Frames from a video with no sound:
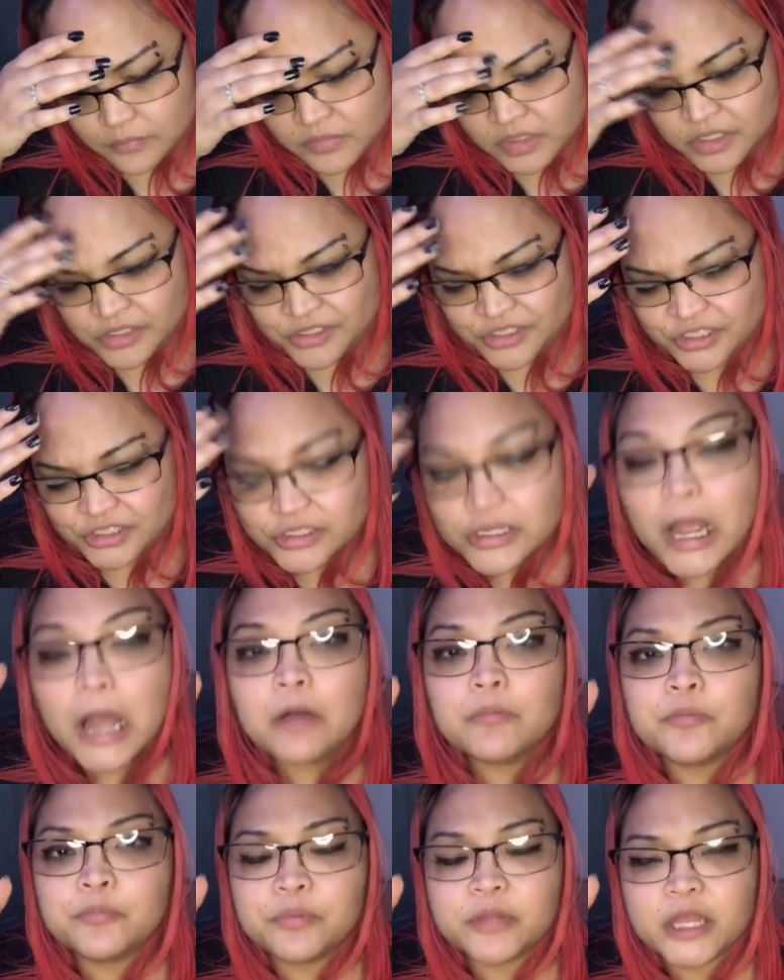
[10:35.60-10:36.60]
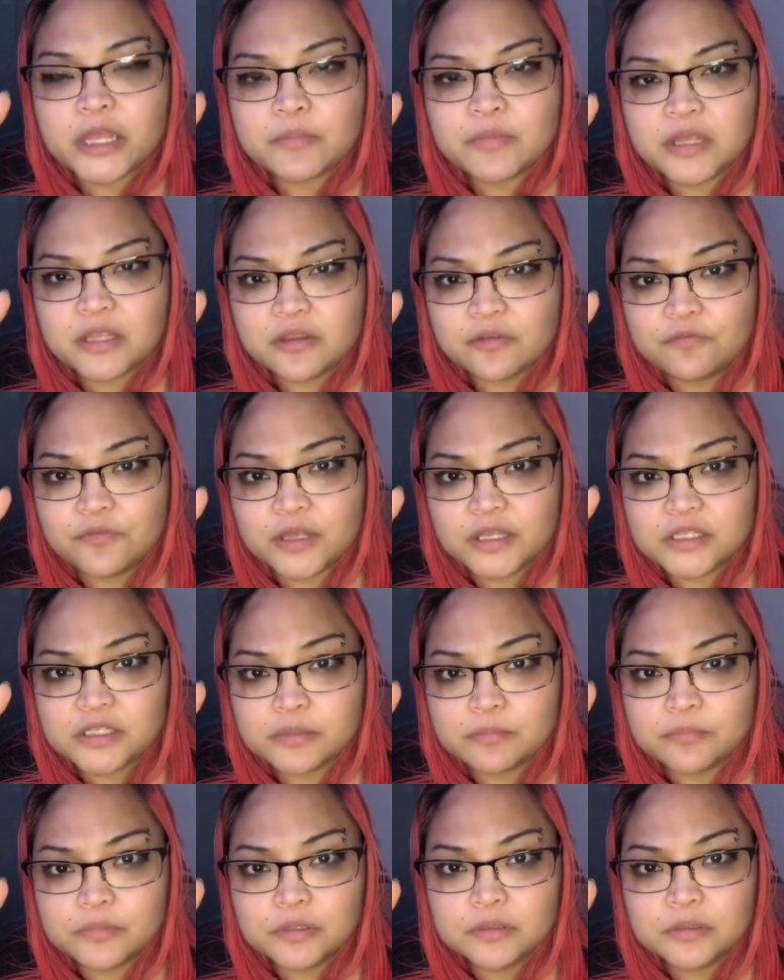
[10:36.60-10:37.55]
Stop blaming the victim.